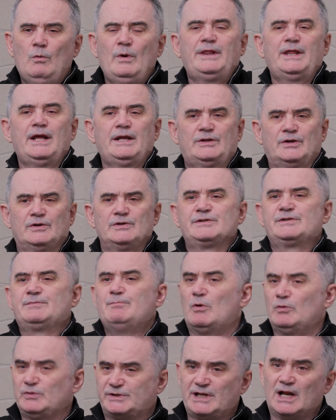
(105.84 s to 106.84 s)
We think there's
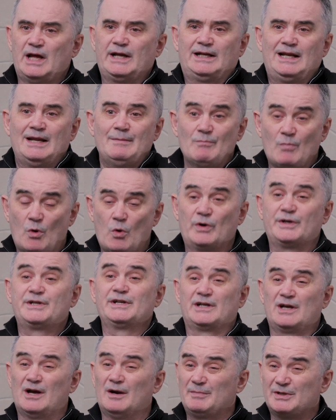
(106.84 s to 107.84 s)
most likely more to
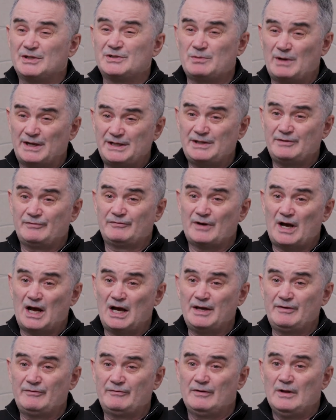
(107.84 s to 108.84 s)
come in
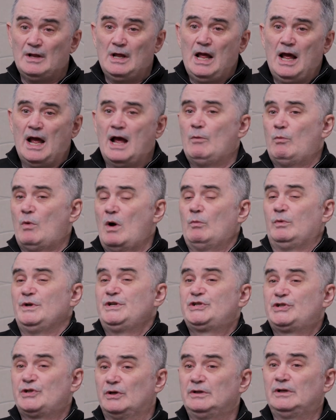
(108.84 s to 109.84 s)
25. What we
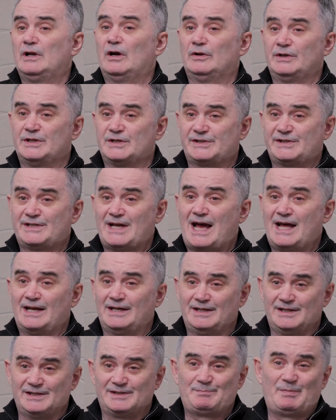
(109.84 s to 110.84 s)
should
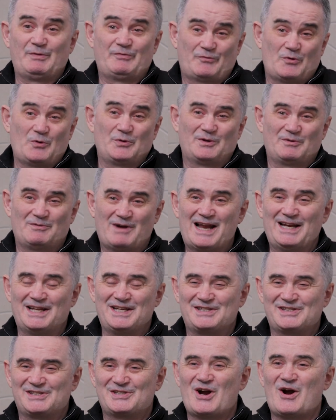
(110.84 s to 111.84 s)
understand is before the
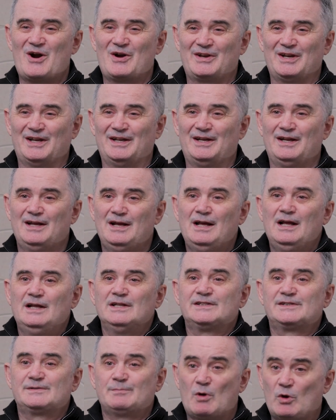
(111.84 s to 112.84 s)
rally started,
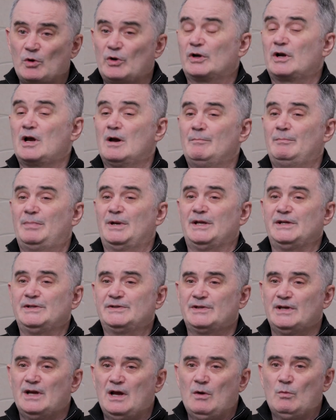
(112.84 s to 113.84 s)
smaller
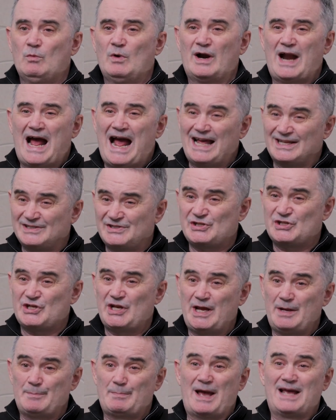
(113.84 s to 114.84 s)
companies were as
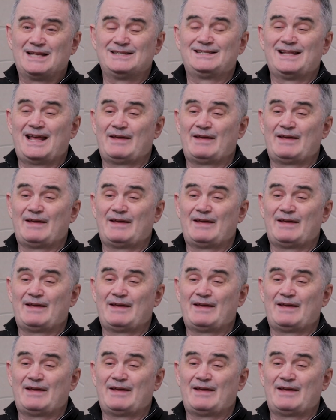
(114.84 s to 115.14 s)
cheap as